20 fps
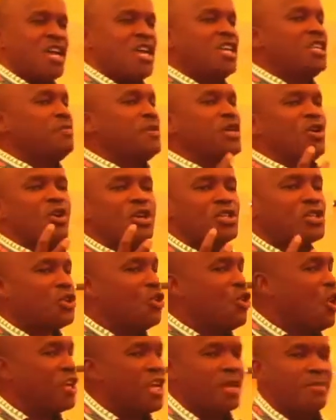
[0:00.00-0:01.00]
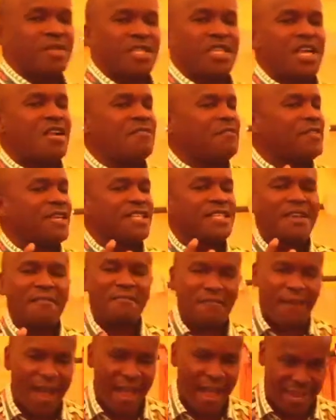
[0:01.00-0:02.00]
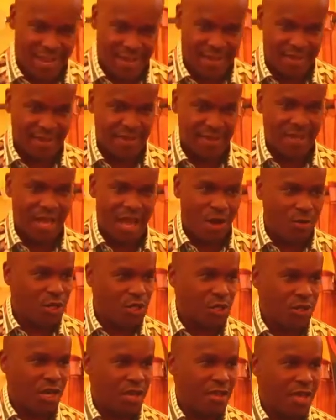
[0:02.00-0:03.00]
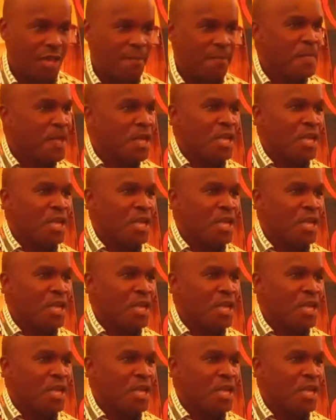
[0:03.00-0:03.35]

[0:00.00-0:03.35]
is because God Himself is a fire. Are we together?